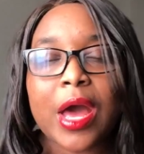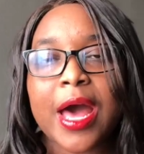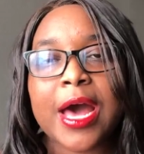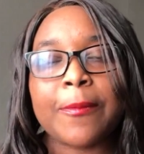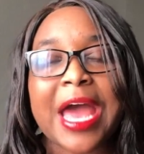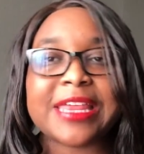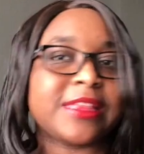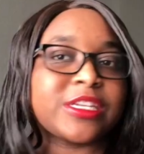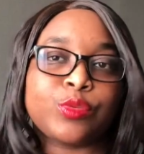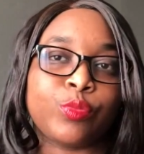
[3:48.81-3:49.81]
Um, I
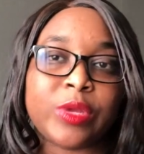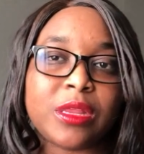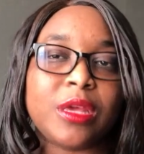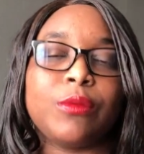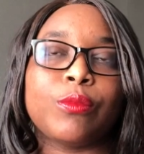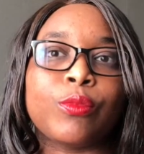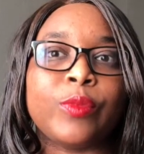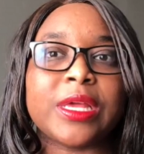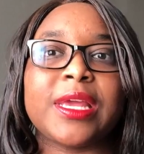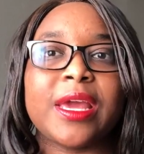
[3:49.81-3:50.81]
think that's really,
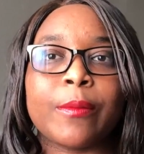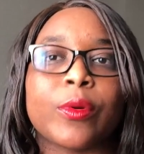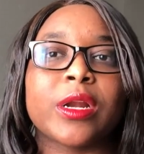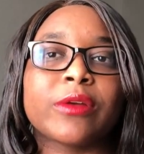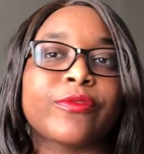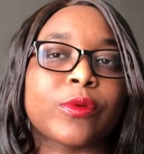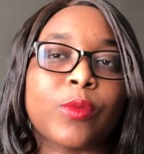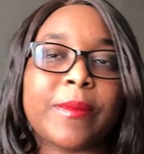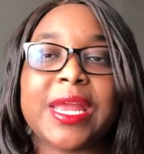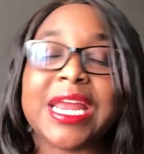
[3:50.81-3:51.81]
really important for
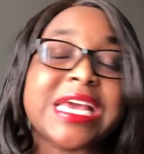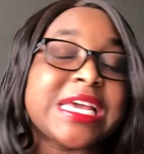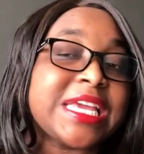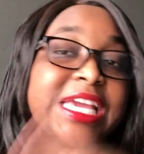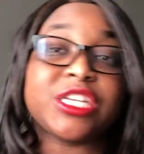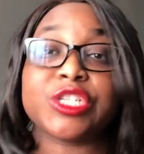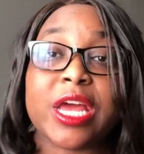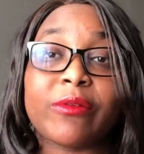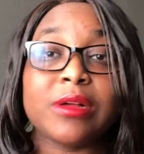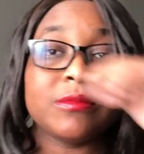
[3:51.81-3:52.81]
women in
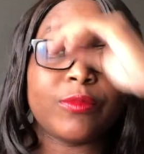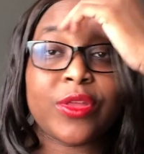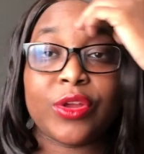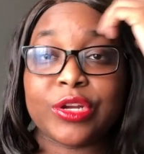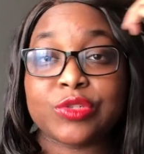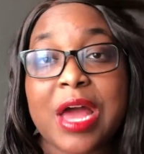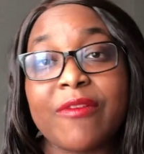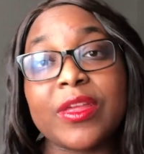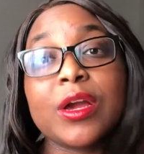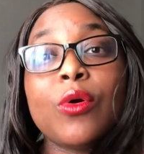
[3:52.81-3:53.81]
general, whether you're
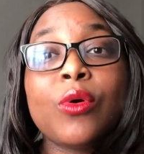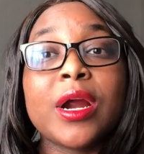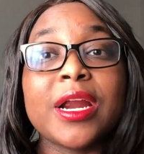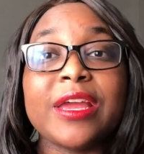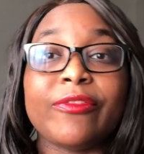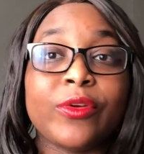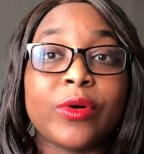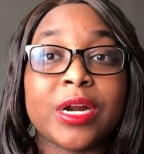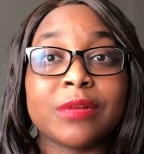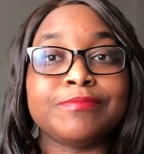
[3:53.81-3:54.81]
traveling or if
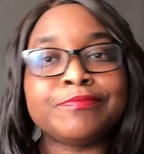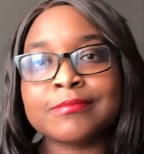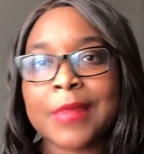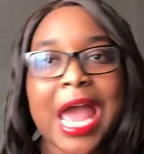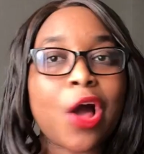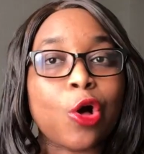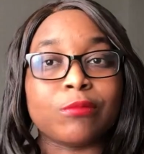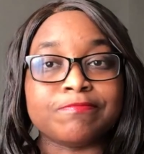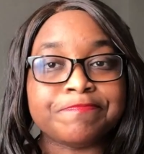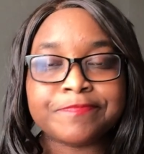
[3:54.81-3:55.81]
you're at home.